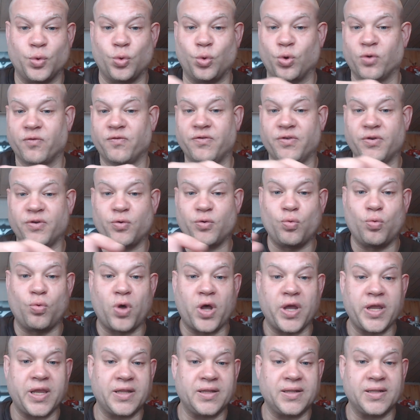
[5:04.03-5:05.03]
a
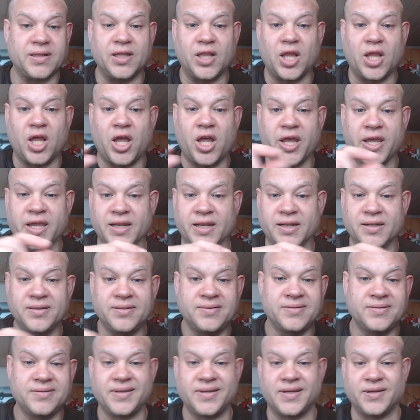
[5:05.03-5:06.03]
white line
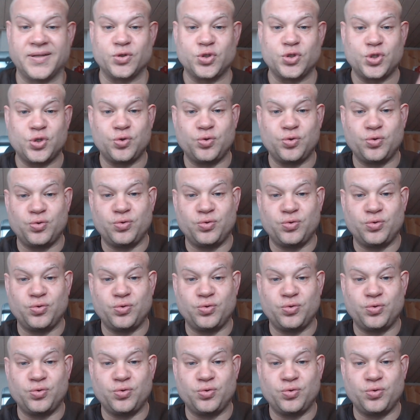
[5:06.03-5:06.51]
and two